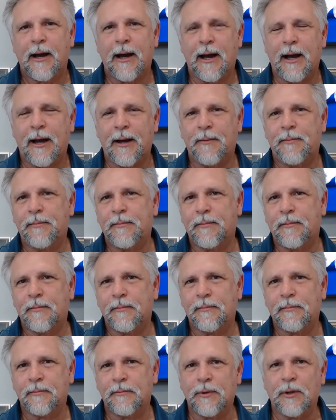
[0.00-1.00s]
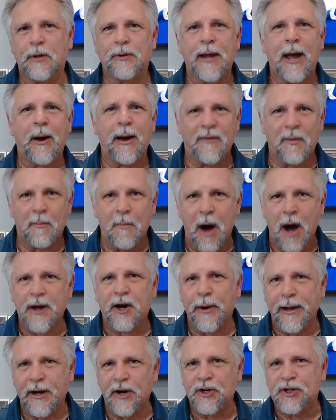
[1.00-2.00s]
uh, you now have a
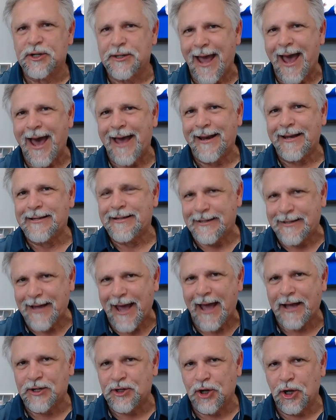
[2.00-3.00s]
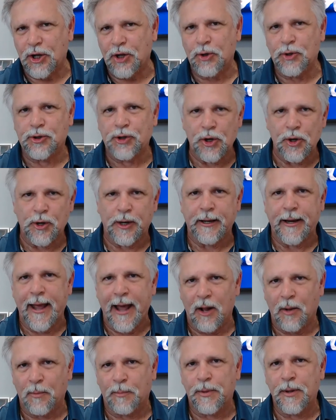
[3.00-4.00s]
moderator status attached to you, so you can
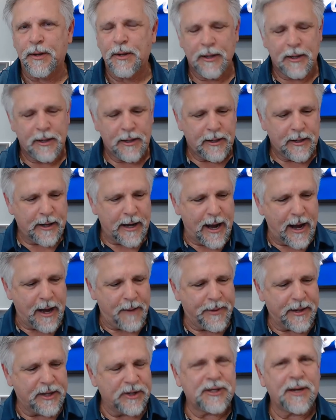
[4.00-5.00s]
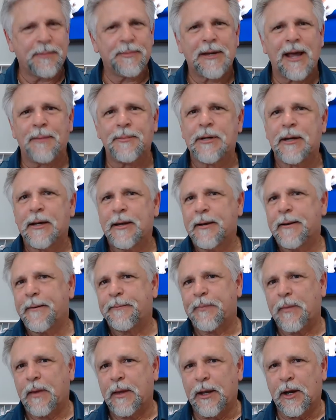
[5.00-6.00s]
help uh, because sometimes.
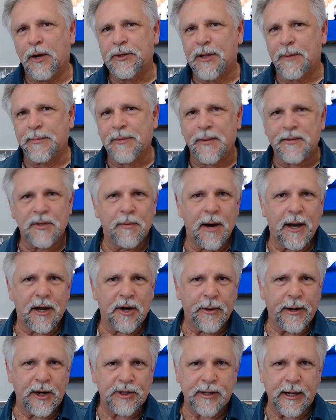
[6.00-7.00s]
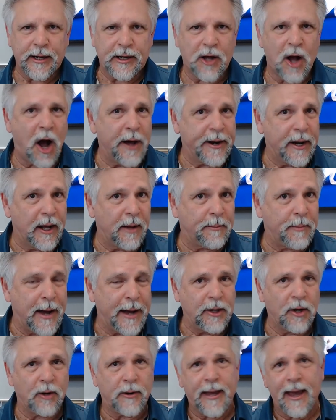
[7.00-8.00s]
You know, sometimes the moderators get caught up.
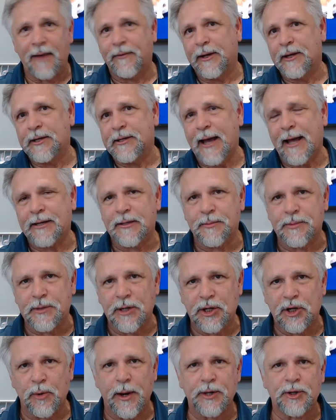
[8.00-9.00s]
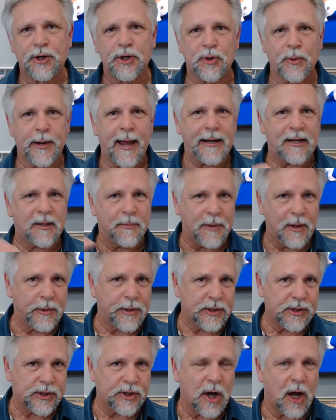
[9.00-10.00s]
I know Kevin has had some situations where he had to be
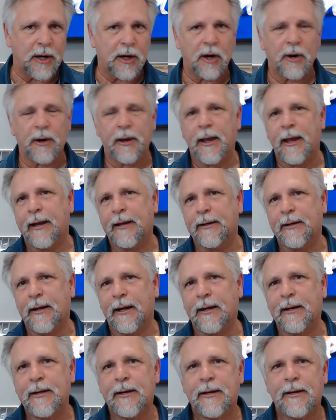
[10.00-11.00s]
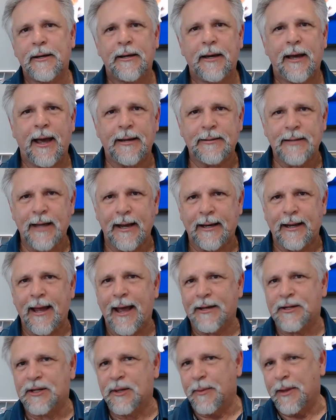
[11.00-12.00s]
with his daughter, and uh, and Denny
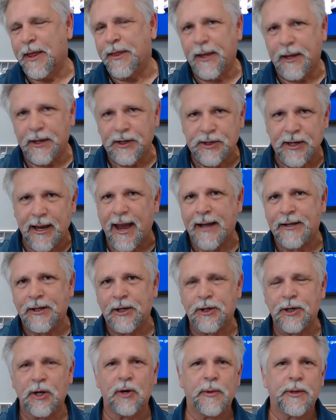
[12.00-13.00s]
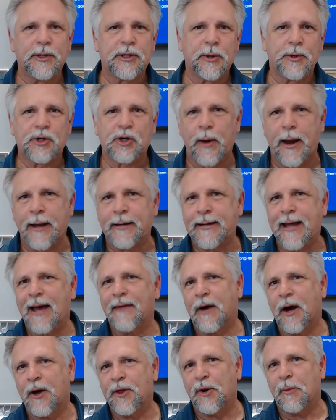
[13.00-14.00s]
had some other things he had to do. And so it's great to
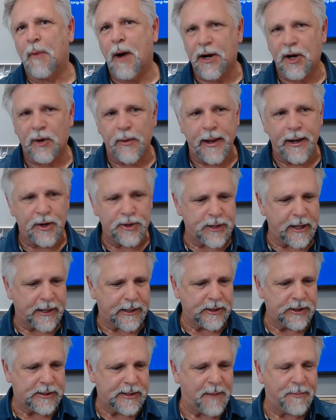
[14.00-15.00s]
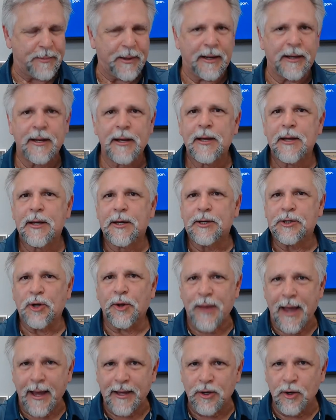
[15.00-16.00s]
have other moderators that can step in. So
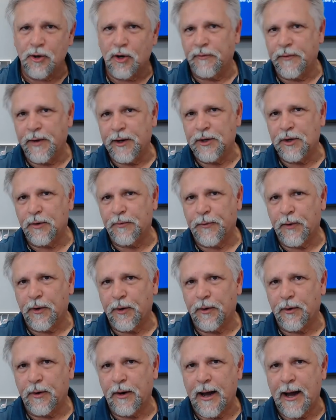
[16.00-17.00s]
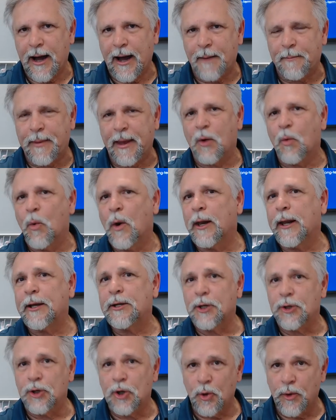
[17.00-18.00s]
thank you, Gurvinder, for uh, being willing
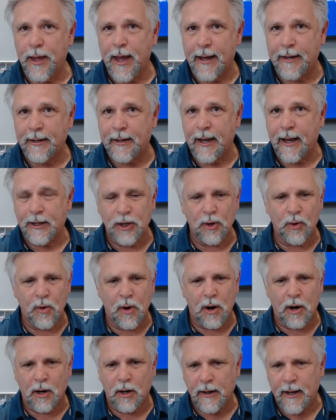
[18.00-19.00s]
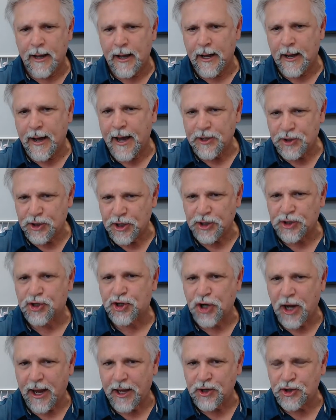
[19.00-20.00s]
to do that. And you are, uh, I just
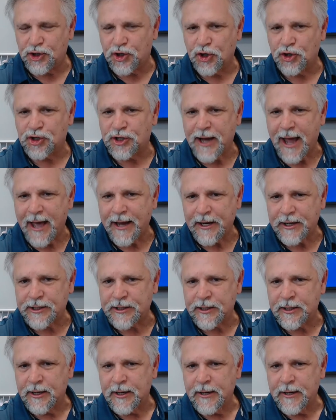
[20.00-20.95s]
changed your status